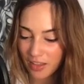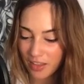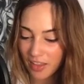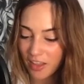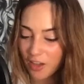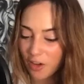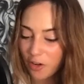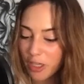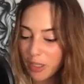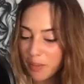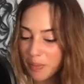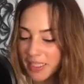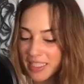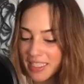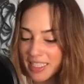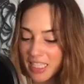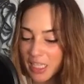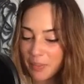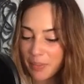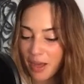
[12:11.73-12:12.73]
the
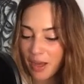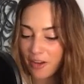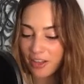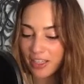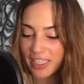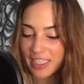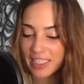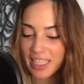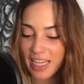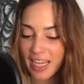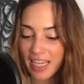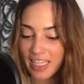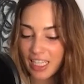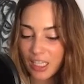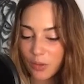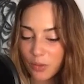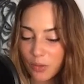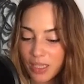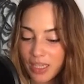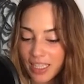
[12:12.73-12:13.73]
creepiest thing about it is that
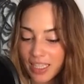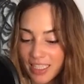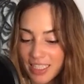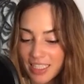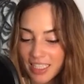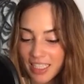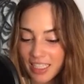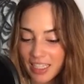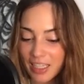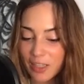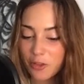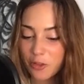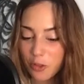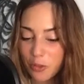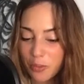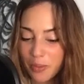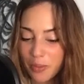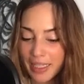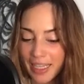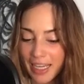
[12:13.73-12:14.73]
he would listen
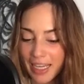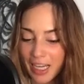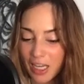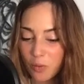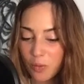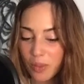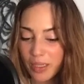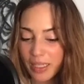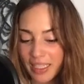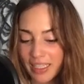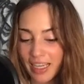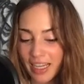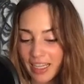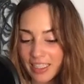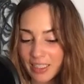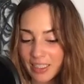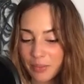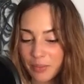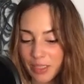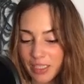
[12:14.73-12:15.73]
to my dad when he
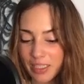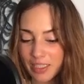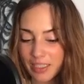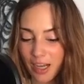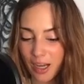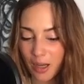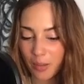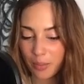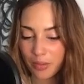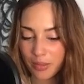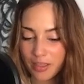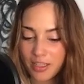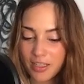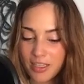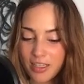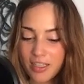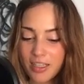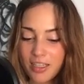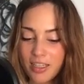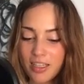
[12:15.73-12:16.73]
asked him to stop.
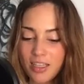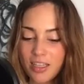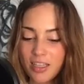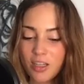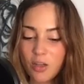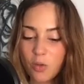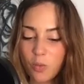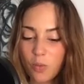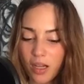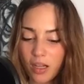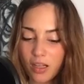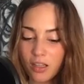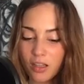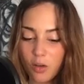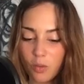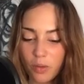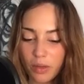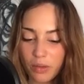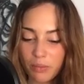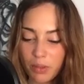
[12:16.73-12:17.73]

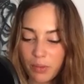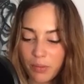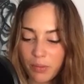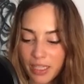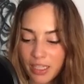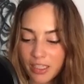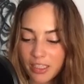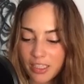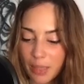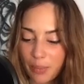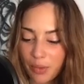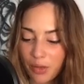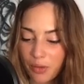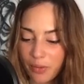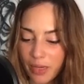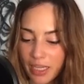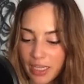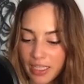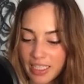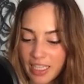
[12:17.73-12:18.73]
Well, when we went our
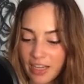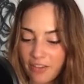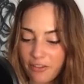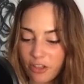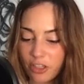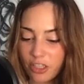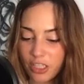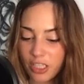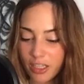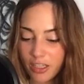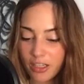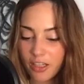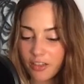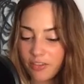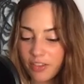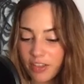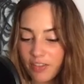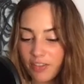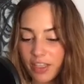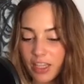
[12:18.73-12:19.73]
separate ways after a year
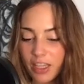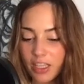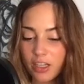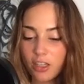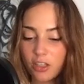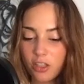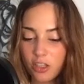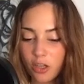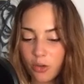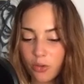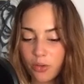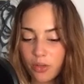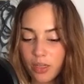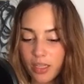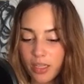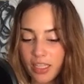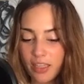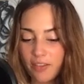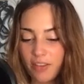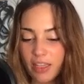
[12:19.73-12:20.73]
of living there
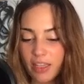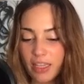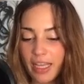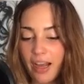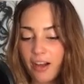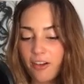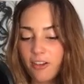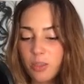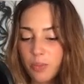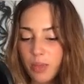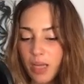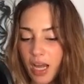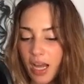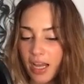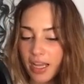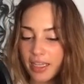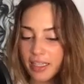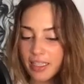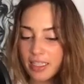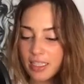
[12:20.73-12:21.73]
alone, leaving the house
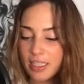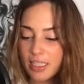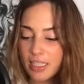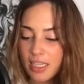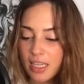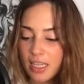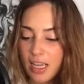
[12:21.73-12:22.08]
behind,